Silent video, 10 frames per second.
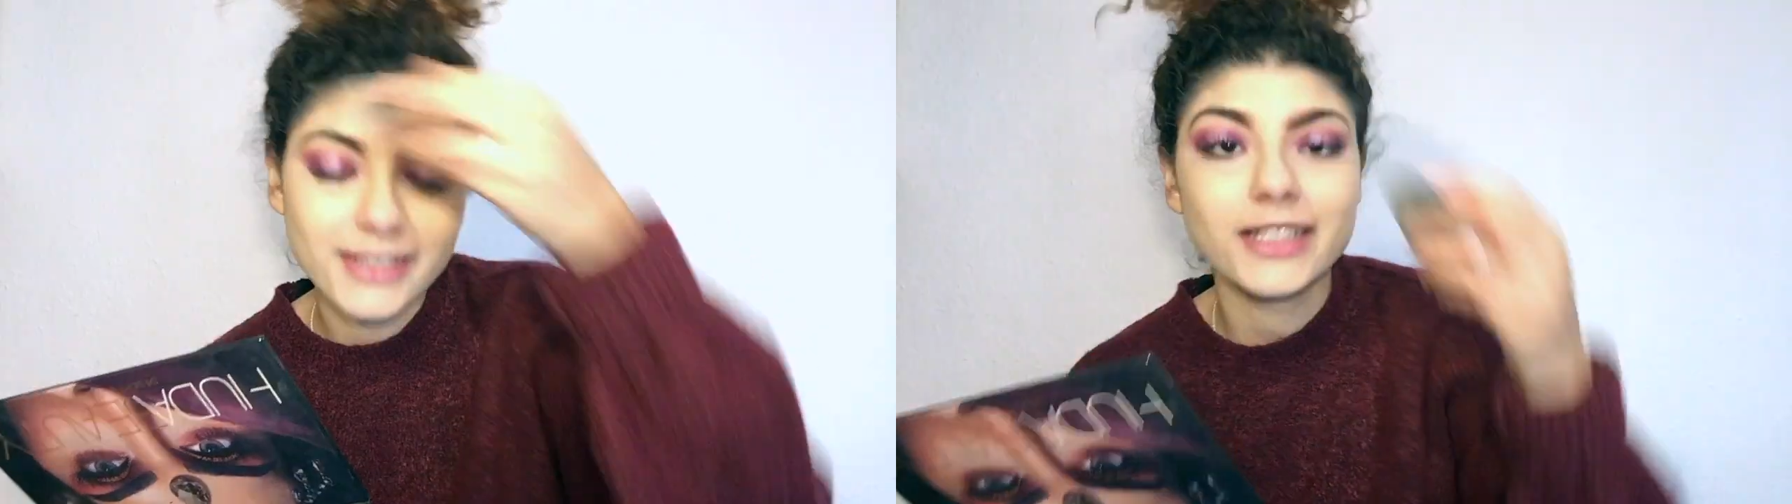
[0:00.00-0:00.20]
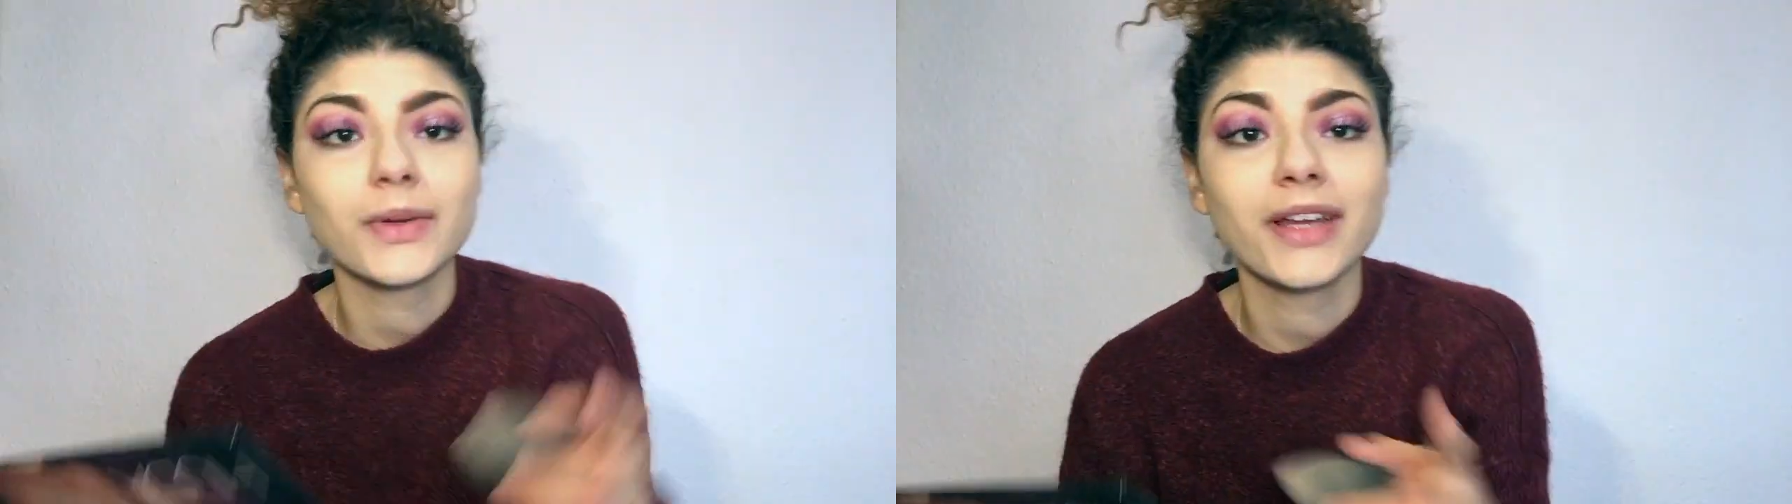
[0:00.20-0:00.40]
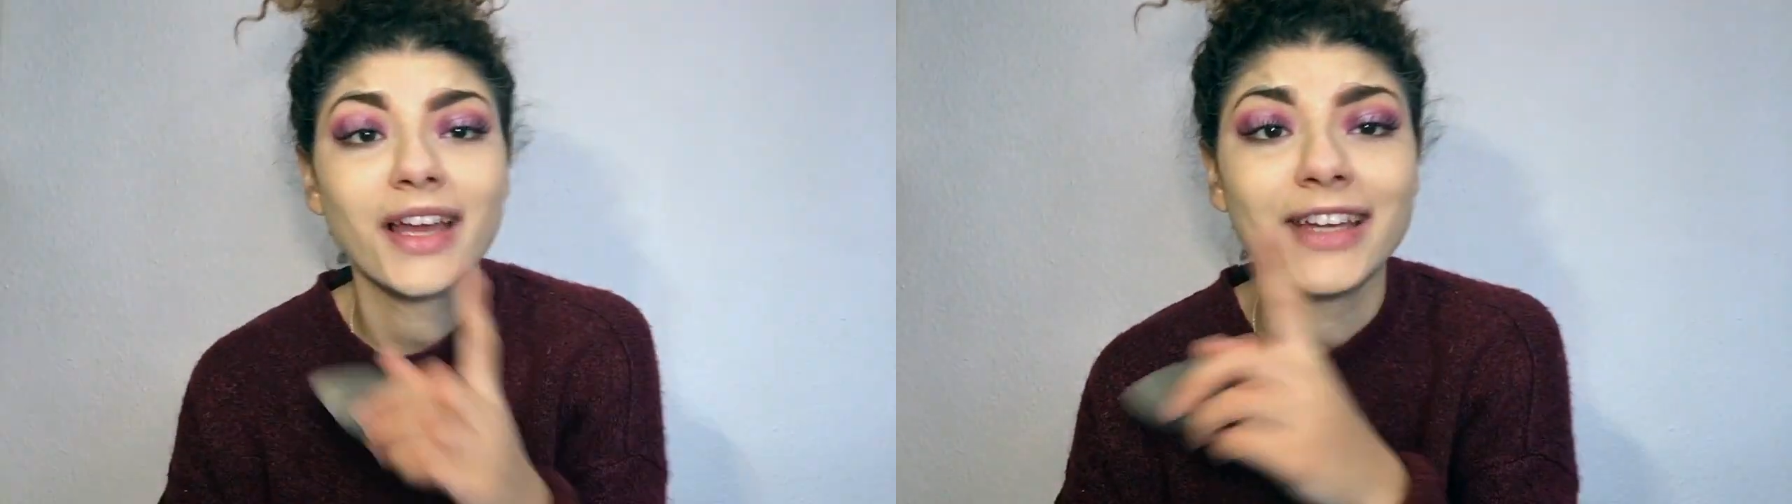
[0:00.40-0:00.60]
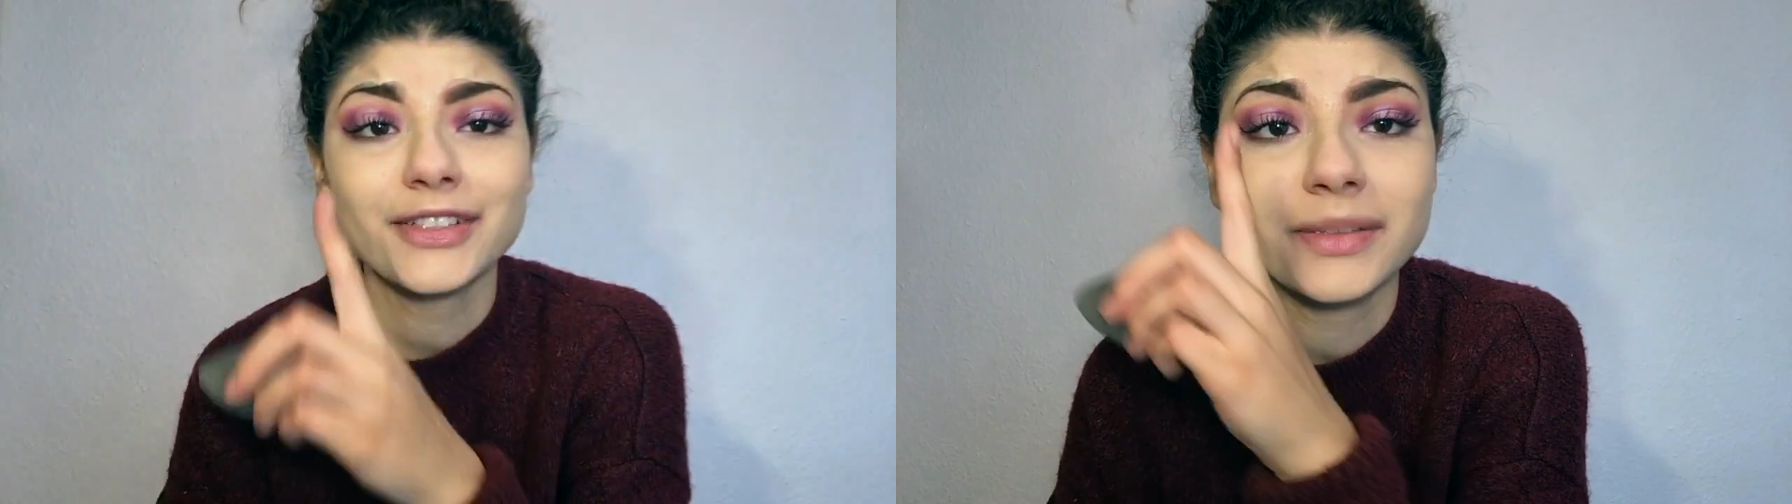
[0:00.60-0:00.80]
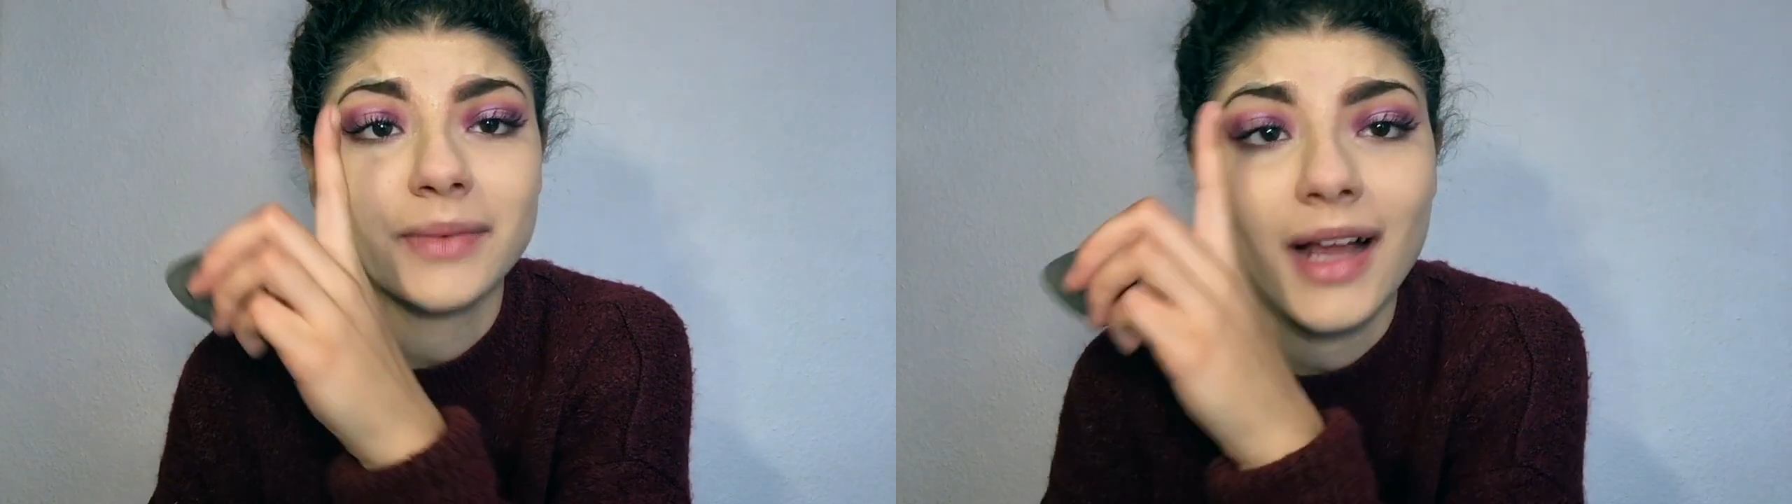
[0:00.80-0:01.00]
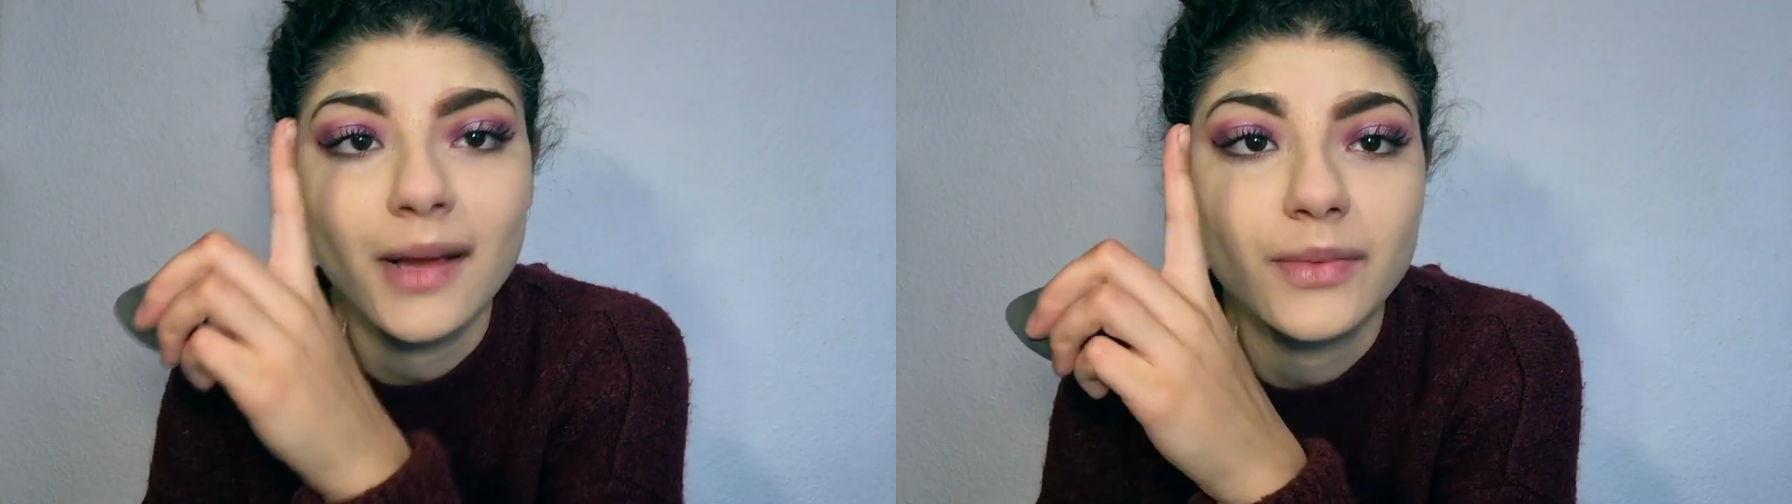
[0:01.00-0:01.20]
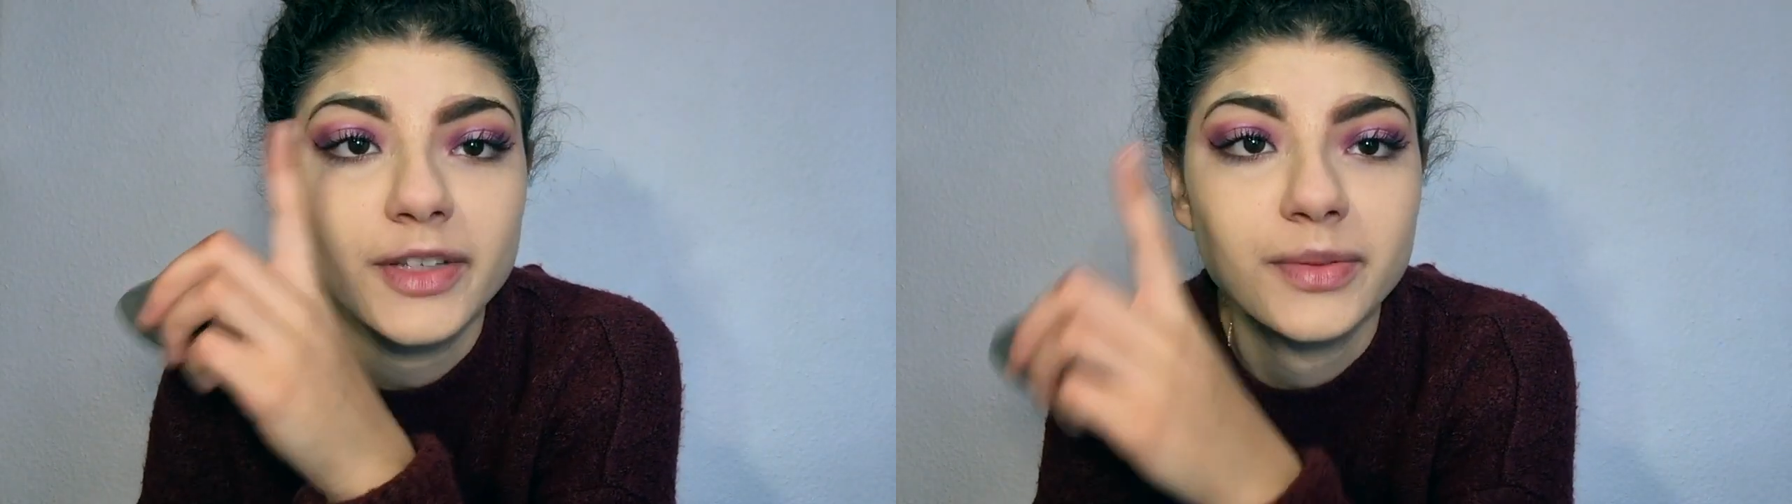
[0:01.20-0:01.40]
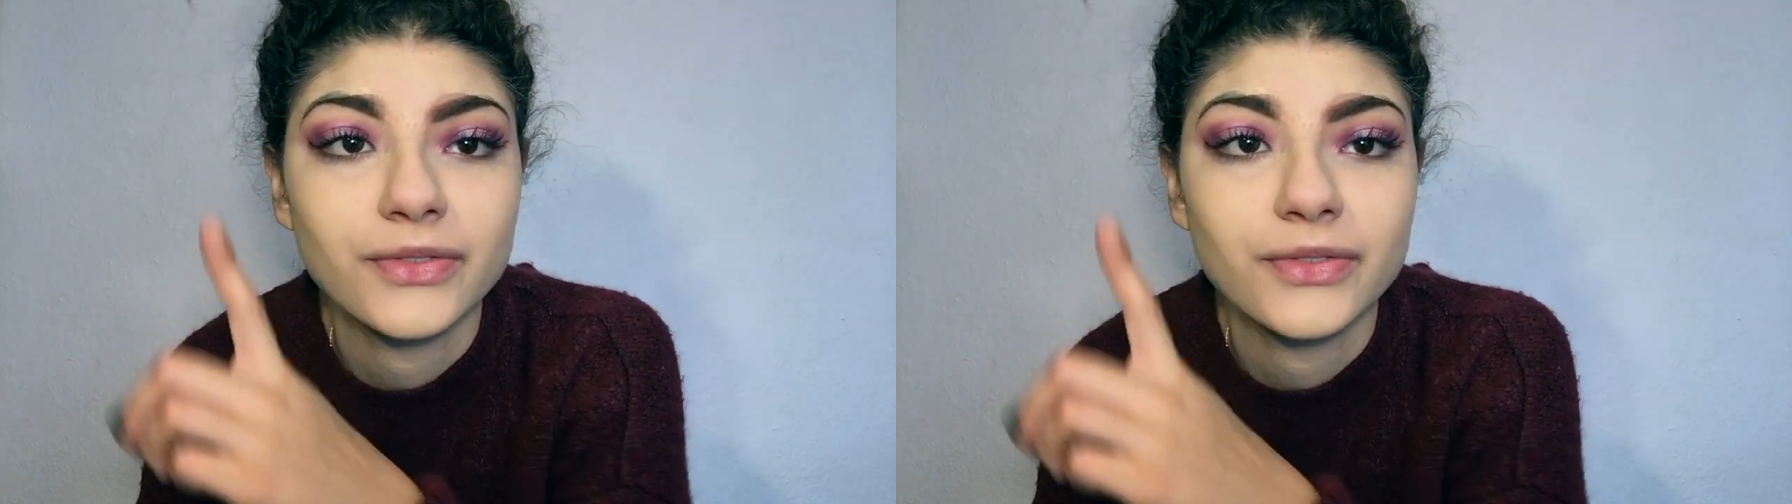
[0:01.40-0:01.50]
this is why I hate doing my eyebrows